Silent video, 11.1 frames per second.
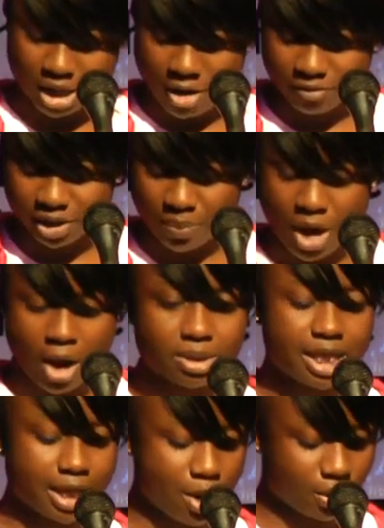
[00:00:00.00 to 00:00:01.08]
would never let a power
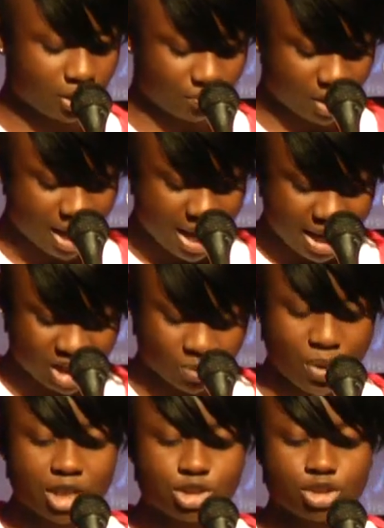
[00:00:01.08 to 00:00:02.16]
take hold of me,
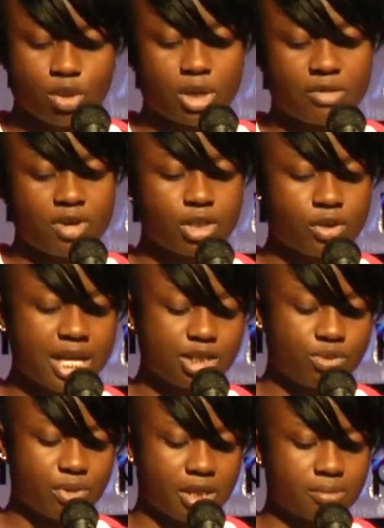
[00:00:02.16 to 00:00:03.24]
especially one of
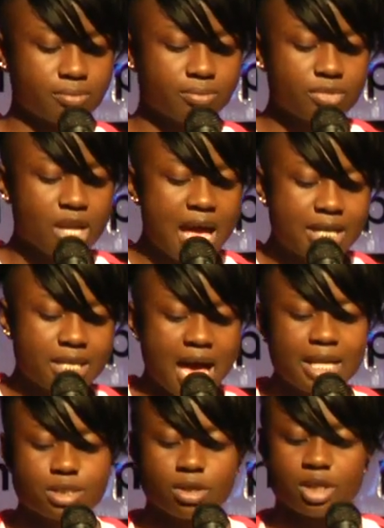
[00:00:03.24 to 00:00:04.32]
underage men.
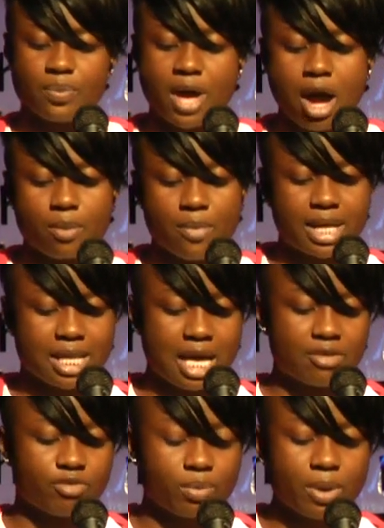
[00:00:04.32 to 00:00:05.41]
God is the only power in my
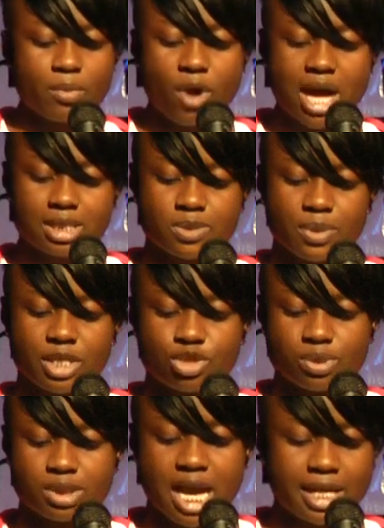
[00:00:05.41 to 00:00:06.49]
life. I memorized the speech
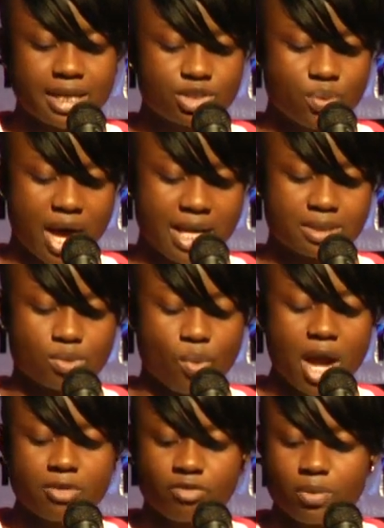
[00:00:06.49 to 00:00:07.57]
and recited it twice,
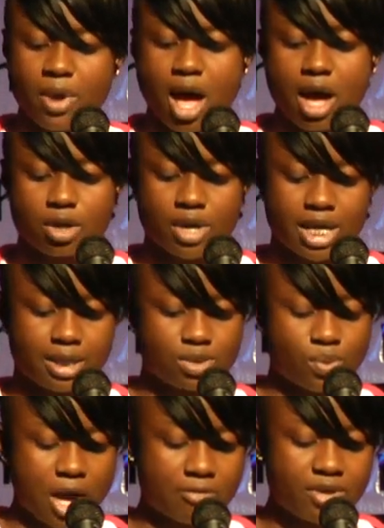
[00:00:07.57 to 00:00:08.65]
right in front of my uncle and
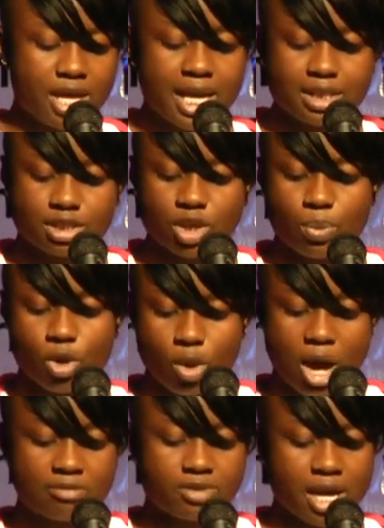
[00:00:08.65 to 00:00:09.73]
his wife. And so poor
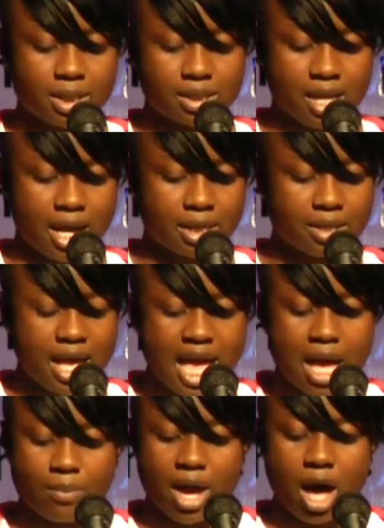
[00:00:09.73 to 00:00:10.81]
wife Donna died.
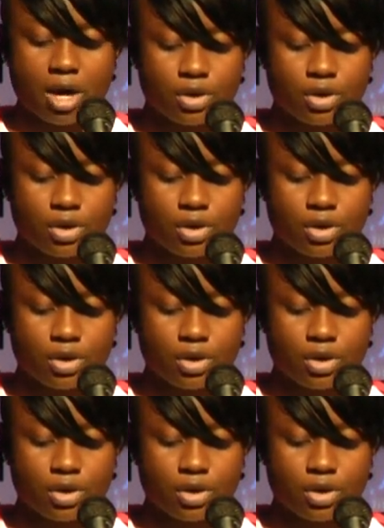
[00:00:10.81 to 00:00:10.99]
And my